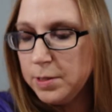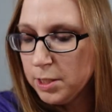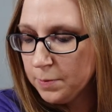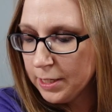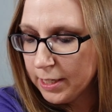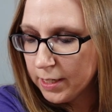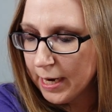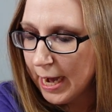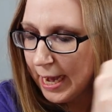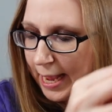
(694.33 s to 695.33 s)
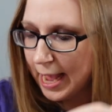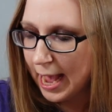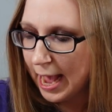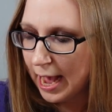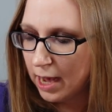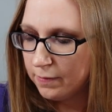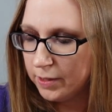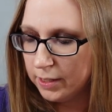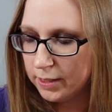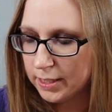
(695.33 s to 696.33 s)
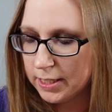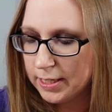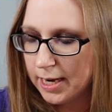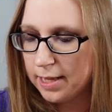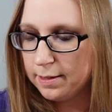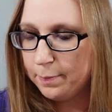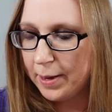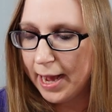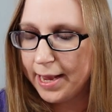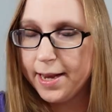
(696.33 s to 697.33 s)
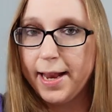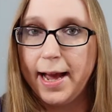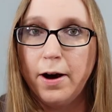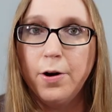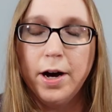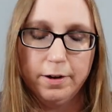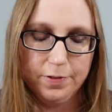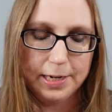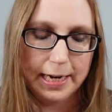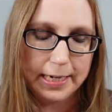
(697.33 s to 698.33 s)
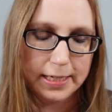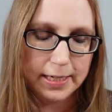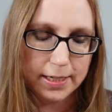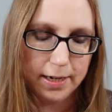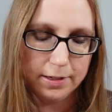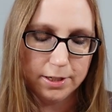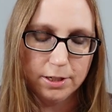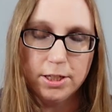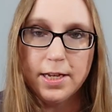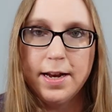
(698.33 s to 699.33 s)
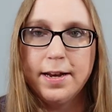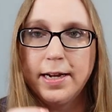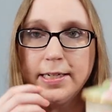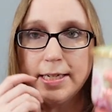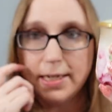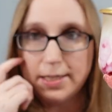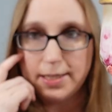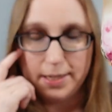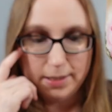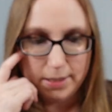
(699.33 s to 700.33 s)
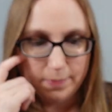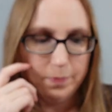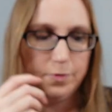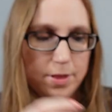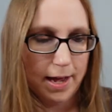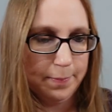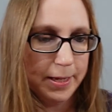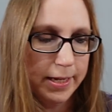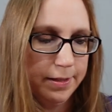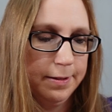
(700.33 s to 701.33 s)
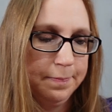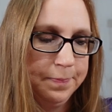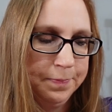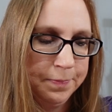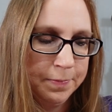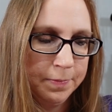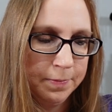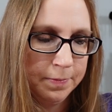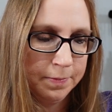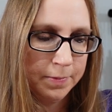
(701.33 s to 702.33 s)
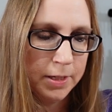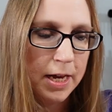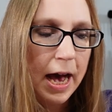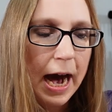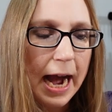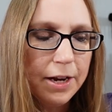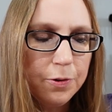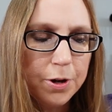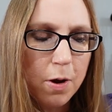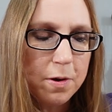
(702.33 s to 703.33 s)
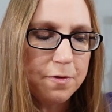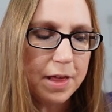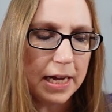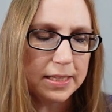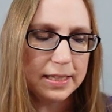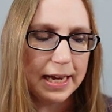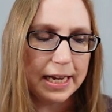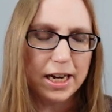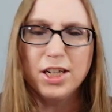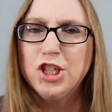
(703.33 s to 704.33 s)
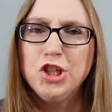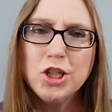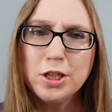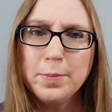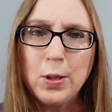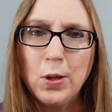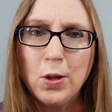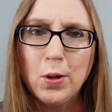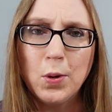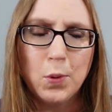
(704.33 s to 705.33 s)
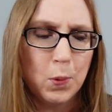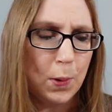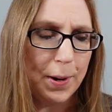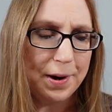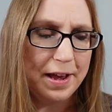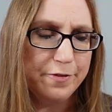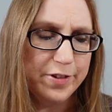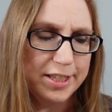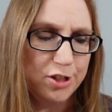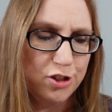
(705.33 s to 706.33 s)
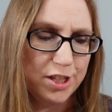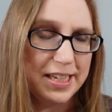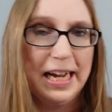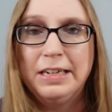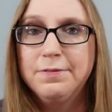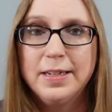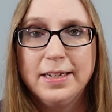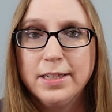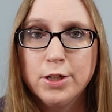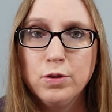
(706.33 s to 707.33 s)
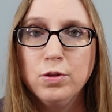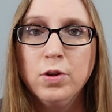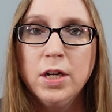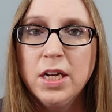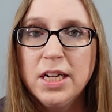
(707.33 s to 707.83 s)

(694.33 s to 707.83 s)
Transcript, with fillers: this one here I have listed as a buy it now of $19.99 for that piece. I don't know if that's like a sugar bowl or if it's just kind of like a little